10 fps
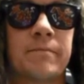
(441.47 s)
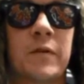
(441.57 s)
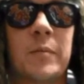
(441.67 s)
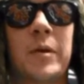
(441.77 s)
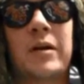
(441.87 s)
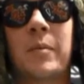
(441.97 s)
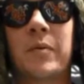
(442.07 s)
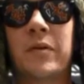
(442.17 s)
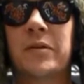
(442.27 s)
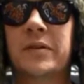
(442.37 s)
So I bought a
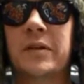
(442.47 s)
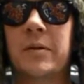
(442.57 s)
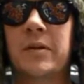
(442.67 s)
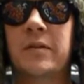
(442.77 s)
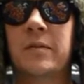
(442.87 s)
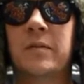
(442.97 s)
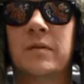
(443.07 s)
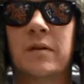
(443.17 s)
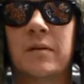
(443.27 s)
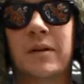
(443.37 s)
couple of those anyway too,
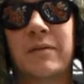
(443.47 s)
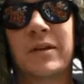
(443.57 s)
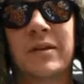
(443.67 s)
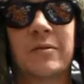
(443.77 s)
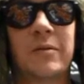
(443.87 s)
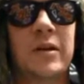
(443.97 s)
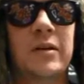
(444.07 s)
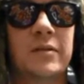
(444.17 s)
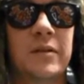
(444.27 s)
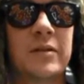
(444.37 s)
so now I'm gonna have like 3,
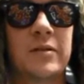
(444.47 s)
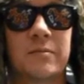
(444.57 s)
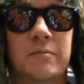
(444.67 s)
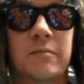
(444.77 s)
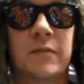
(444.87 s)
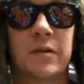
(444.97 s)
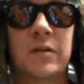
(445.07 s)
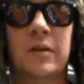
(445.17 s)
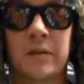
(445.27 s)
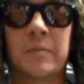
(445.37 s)
so that's
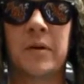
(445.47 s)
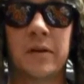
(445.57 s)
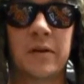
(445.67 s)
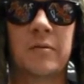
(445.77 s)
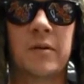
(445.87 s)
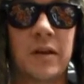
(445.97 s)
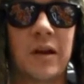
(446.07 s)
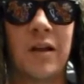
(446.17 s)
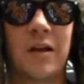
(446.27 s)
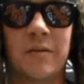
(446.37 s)
good because I'm probably gonna wear the
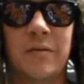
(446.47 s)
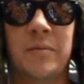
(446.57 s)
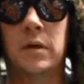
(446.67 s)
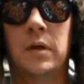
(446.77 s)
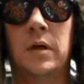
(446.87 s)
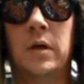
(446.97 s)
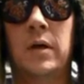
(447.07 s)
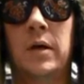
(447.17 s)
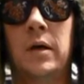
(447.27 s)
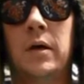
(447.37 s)
hell out of them.
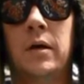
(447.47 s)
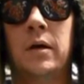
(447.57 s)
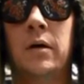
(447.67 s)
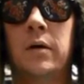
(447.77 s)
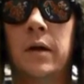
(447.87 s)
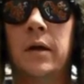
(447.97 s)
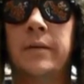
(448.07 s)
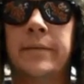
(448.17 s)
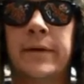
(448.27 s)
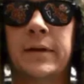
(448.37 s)
Okay,
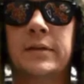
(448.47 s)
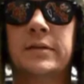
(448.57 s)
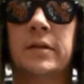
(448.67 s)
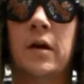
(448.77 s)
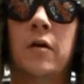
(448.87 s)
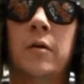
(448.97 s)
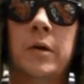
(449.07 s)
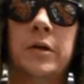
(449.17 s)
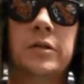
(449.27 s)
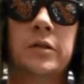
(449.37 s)
I guess now I
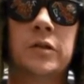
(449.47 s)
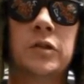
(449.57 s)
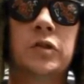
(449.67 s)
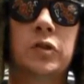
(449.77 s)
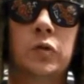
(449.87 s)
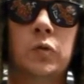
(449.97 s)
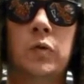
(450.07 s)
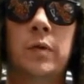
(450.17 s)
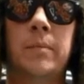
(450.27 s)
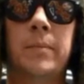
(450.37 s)
want to turn
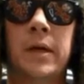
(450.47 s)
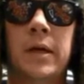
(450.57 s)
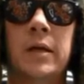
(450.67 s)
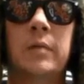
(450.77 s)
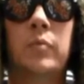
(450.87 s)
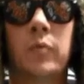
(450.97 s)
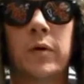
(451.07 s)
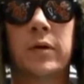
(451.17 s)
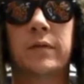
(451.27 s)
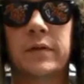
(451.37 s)
to the main
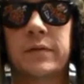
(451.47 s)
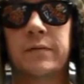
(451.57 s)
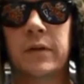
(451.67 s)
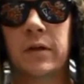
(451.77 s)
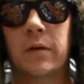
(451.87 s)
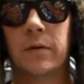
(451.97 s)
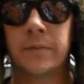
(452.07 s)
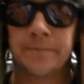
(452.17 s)
point of this video.